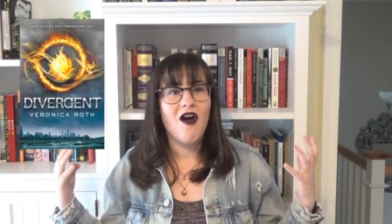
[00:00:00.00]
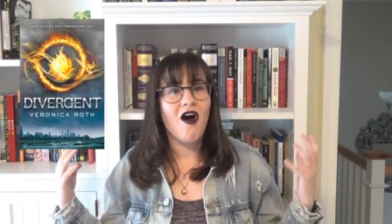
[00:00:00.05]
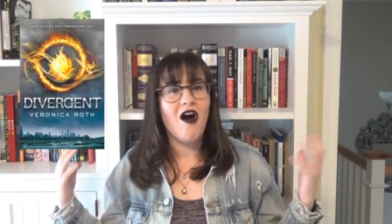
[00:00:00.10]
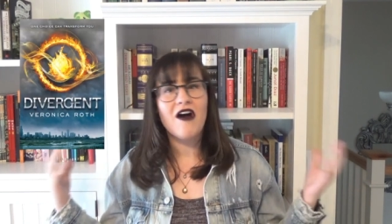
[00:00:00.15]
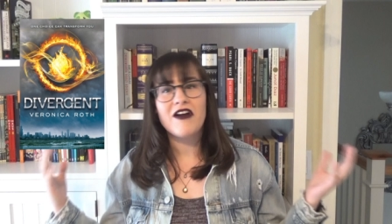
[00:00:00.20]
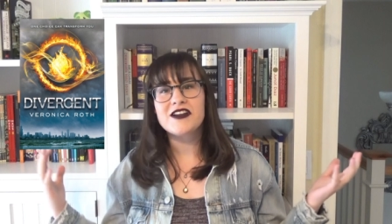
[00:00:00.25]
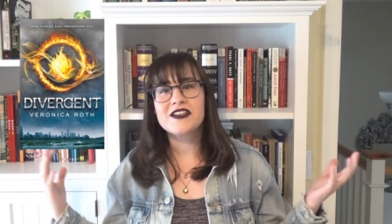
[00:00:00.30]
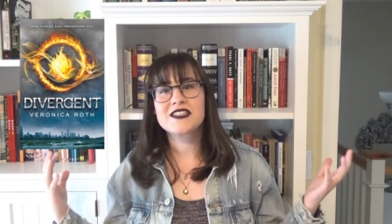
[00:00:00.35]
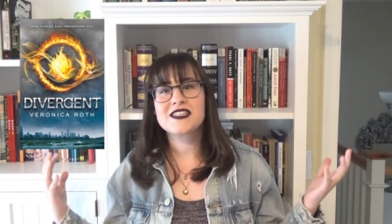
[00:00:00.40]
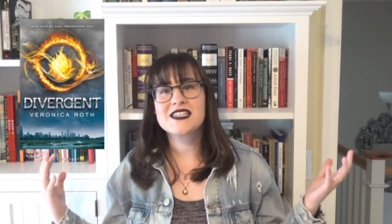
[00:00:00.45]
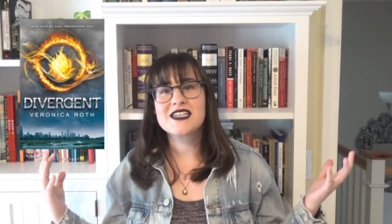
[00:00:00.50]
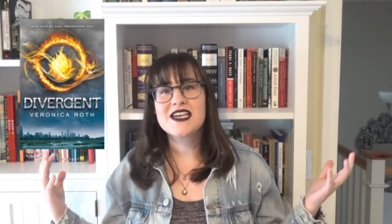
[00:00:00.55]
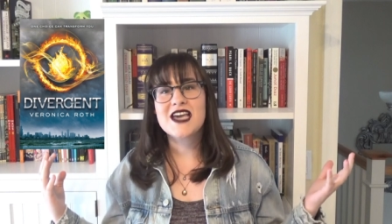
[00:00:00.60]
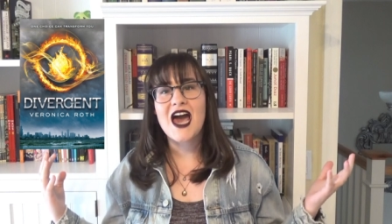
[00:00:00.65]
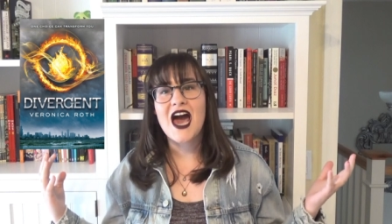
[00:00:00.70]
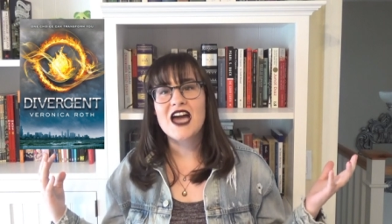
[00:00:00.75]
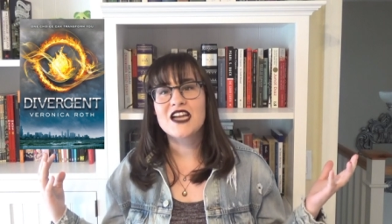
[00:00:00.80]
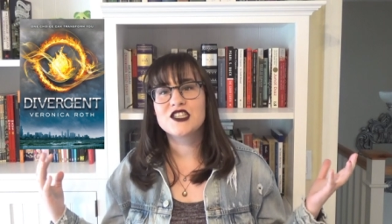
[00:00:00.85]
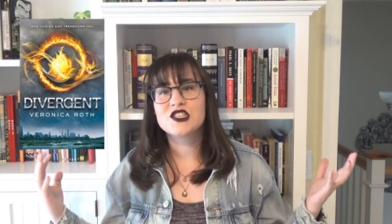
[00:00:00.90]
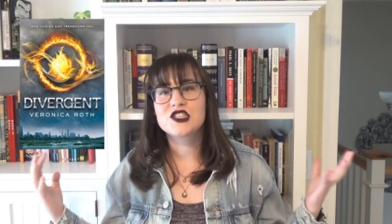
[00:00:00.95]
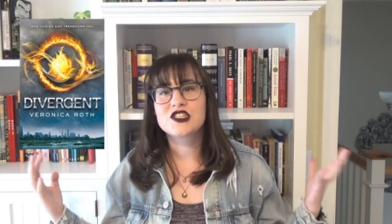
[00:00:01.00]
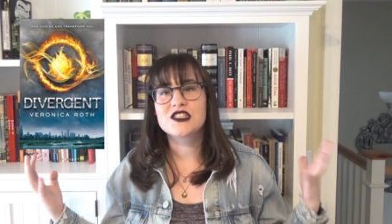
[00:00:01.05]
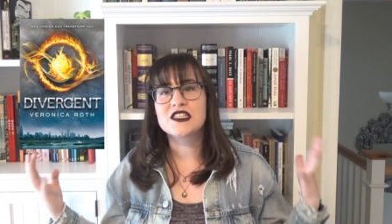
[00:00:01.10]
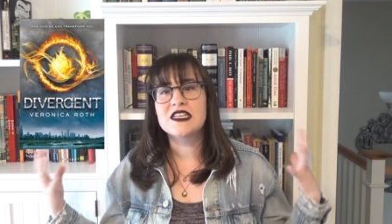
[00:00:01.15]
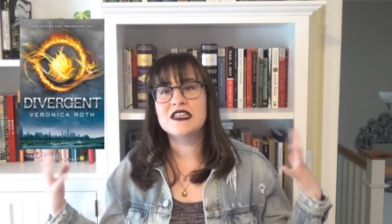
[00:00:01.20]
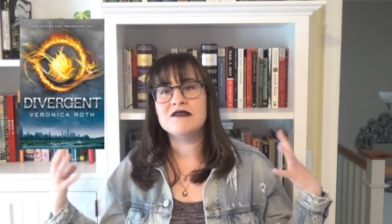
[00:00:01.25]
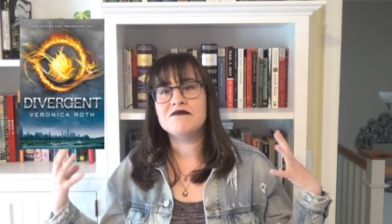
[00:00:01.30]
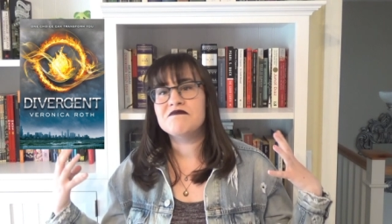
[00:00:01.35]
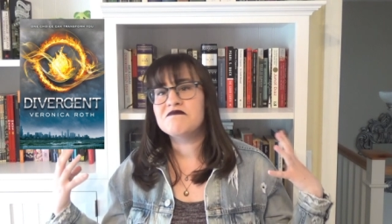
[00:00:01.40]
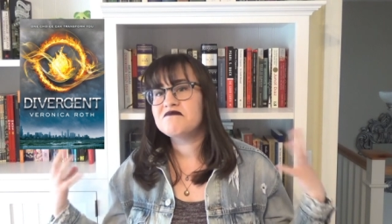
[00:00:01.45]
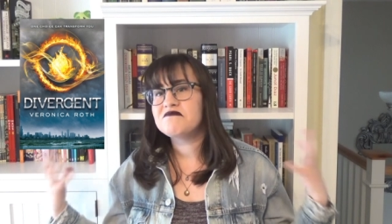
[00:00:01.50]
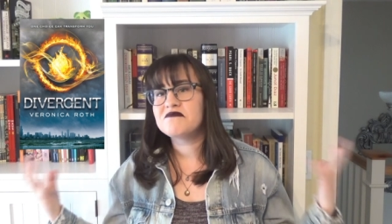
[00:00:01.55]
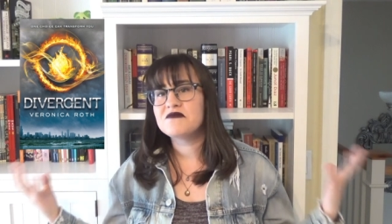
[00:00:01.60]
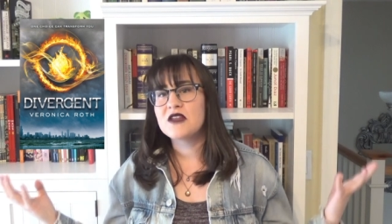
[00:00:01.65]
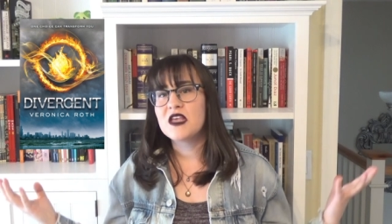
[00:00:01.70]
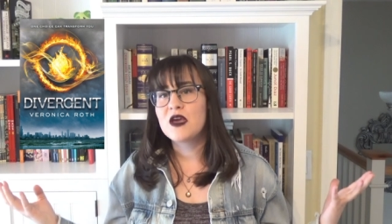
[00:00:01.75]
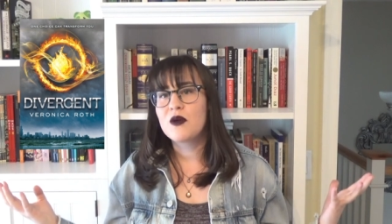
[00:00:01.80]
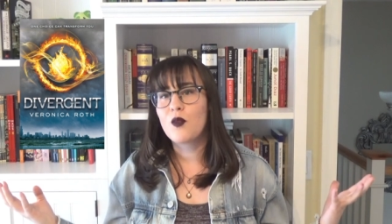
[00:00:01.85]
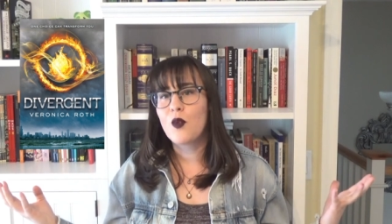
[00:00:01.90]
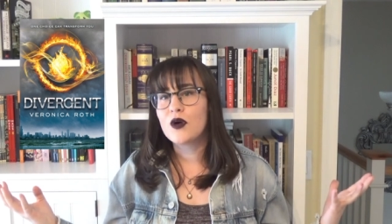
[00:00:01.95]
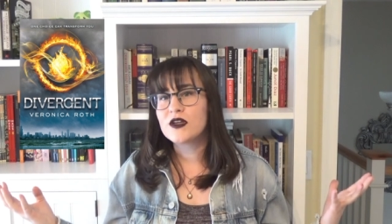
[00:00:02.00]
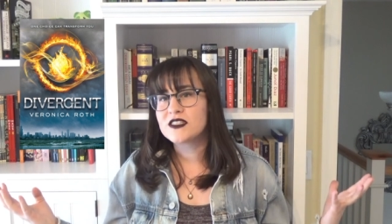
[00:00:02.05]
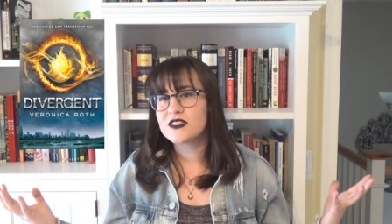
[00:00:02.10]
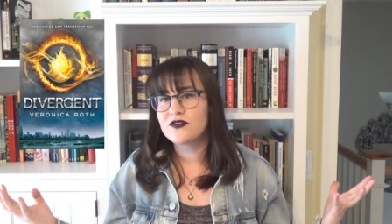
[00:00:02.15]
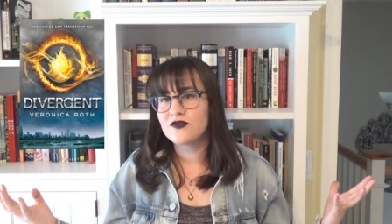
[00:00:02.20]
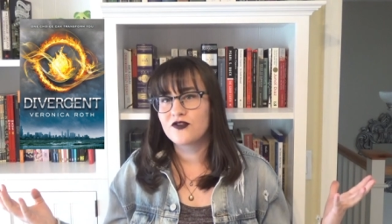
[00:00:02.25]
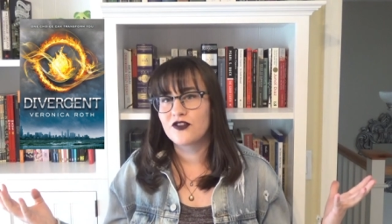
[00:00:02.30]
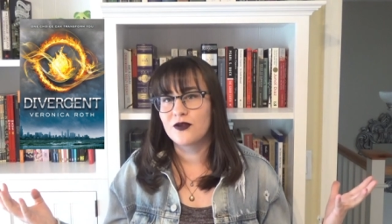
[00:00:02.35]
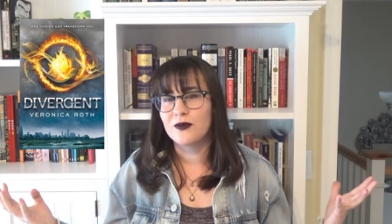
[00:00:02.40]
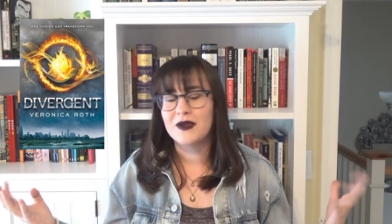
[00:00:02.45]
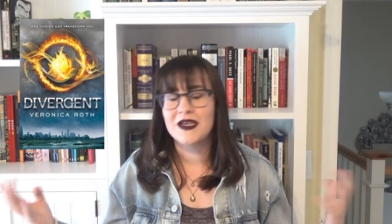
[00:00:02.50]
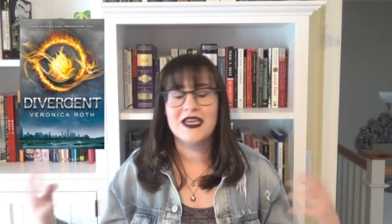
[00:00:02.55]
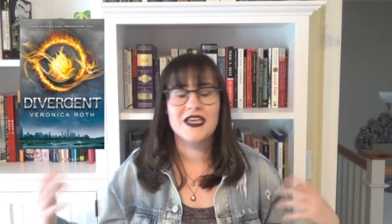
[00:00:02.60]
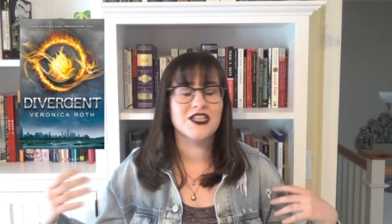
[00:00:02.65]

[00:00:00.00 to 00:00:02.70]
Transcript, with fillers: honestly, I just it wasn't for me.